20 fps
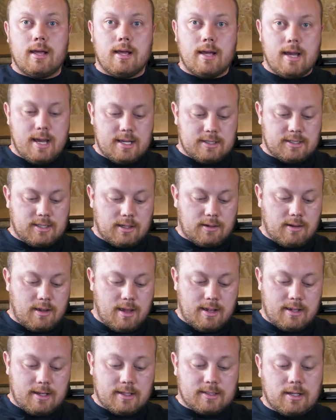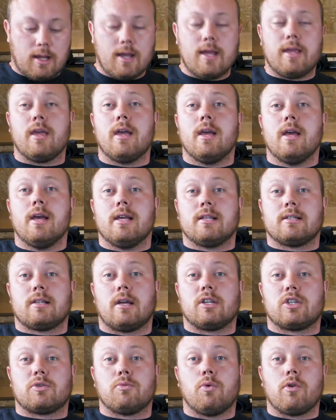It's a slightly
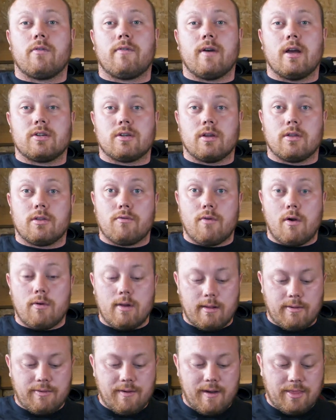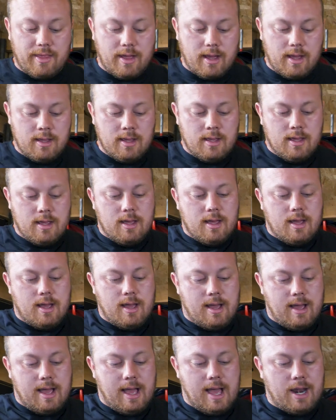smaller version of the Rolling Thunder
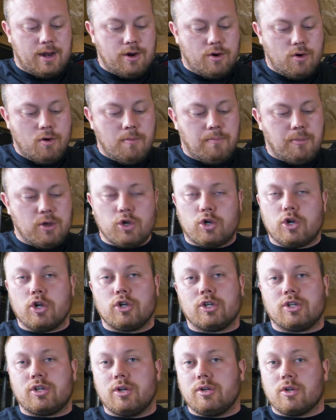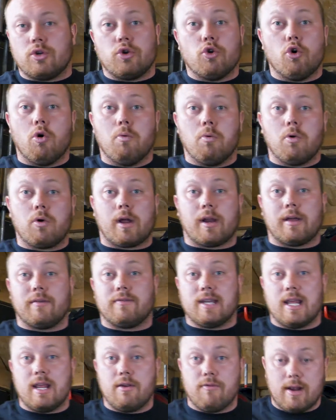handle, but you could just use a normal kind
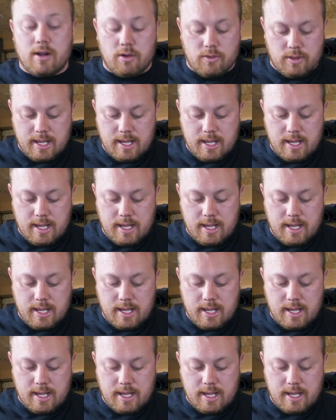of D-ring on